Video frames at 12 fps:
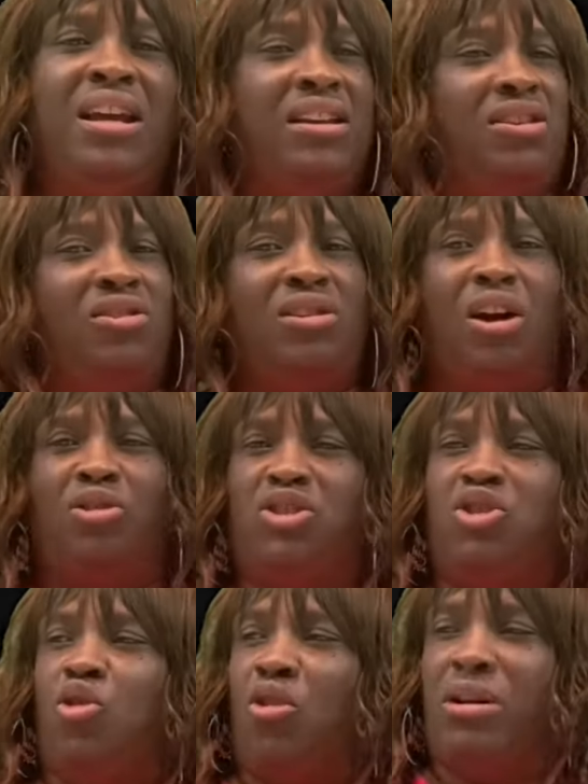You know,
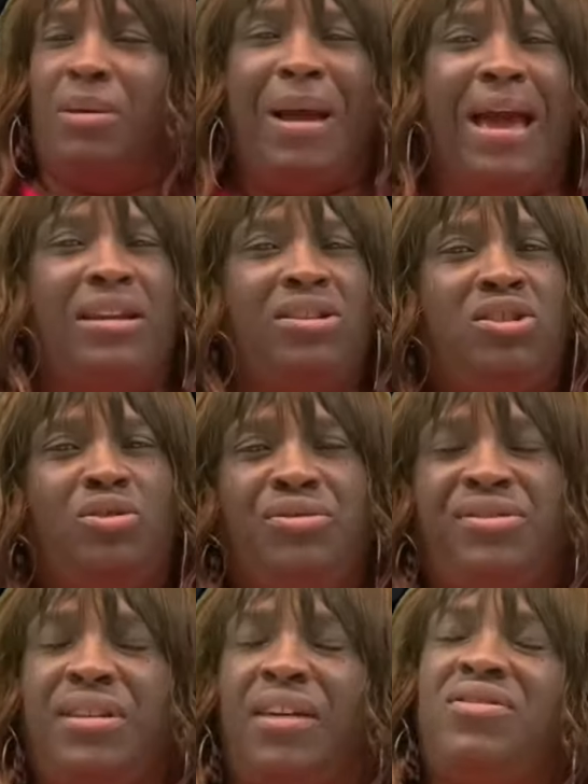showing them how to do
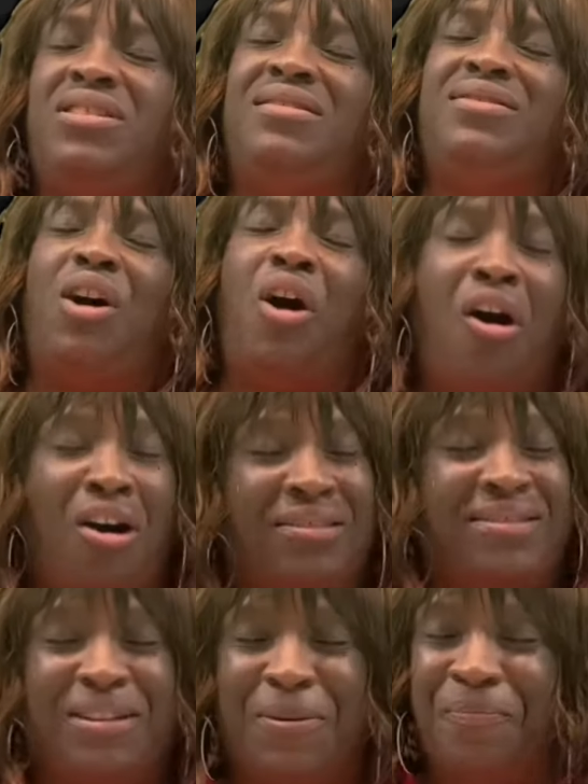stuff. She's
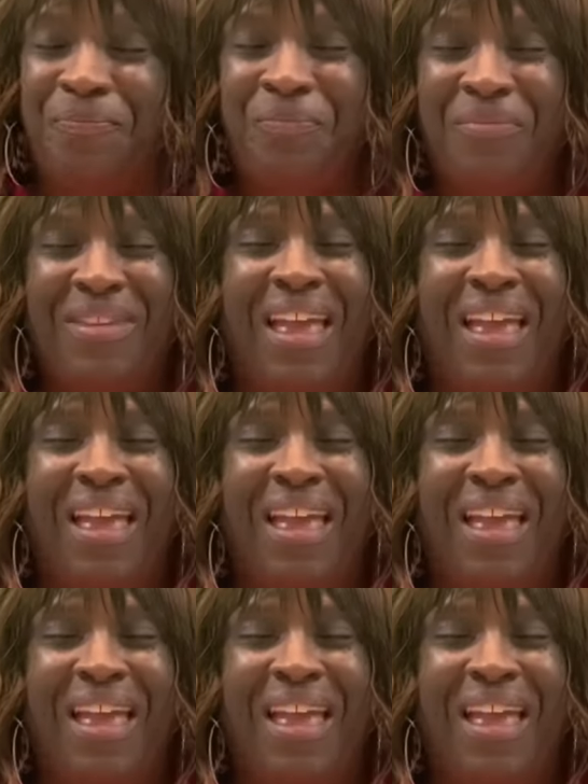awesome.